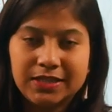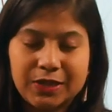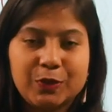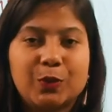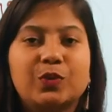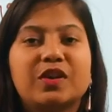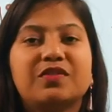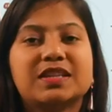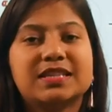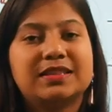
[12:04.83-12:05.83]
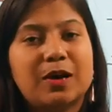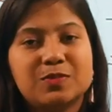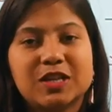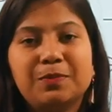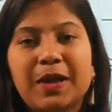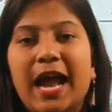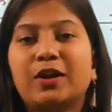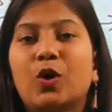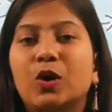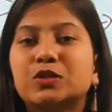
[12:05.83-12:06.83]
then do give us a thumbs up,
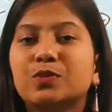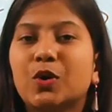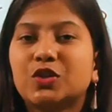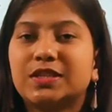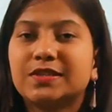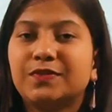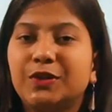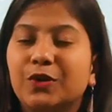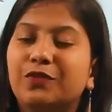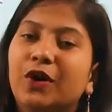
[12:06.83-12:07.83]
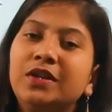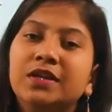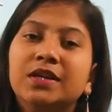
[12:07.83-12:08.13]
and also watch this video for,